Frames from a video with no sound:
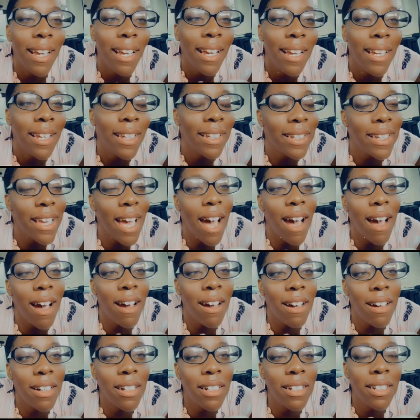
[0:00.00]

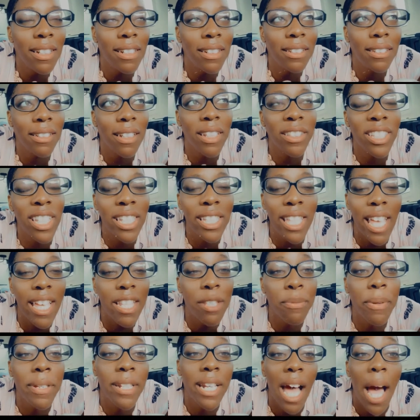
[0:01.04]
Y'all, this has
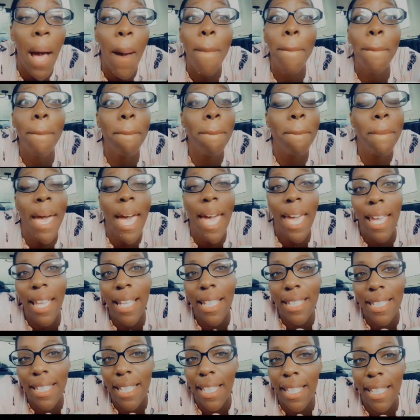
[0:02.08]
been
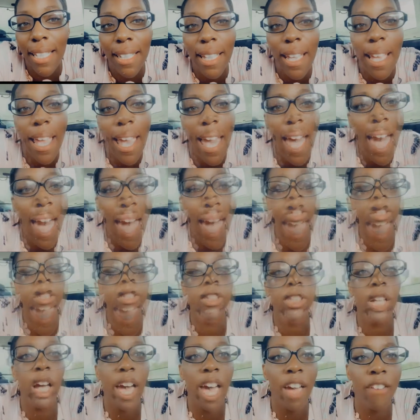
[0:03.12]
amazing.
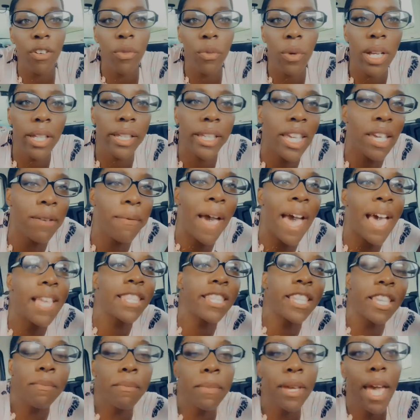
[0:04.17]
So everyone keep
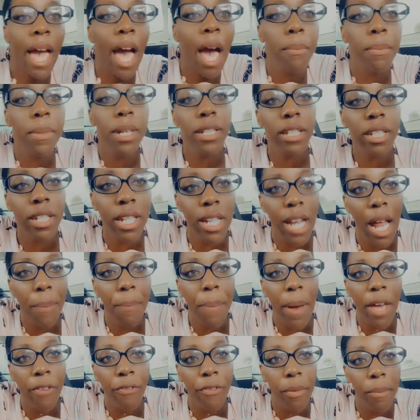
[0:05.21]
asking me how much did I
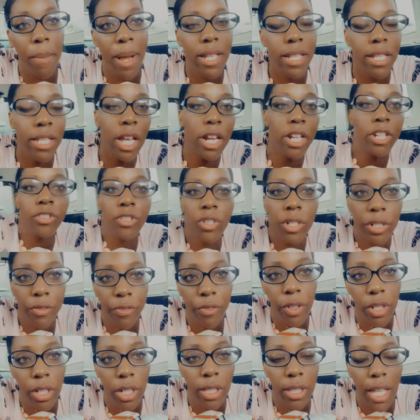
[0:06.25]
pay for my surgery
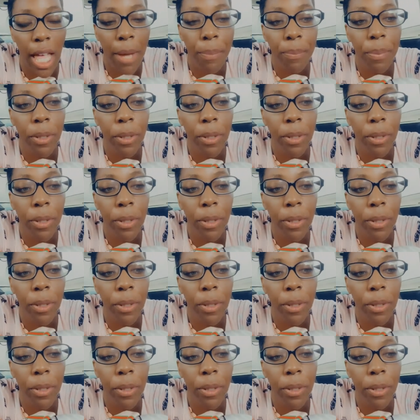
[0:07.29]
for the lipo